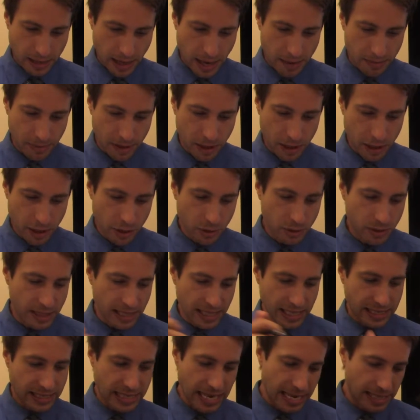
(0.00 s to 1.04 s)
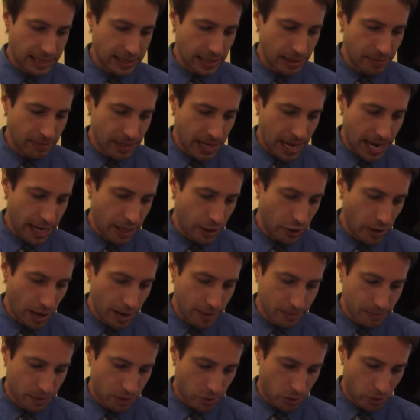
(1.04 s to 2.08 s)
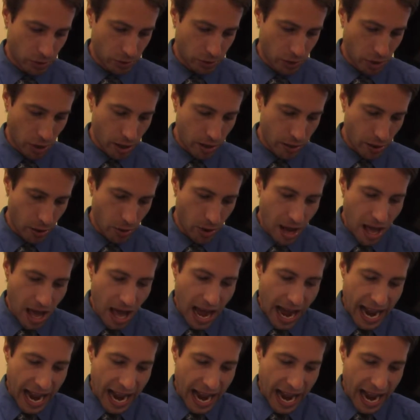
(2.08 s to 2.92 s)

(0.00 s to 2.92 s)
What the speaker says: I'm going to use the exact same diagram. So sorry though.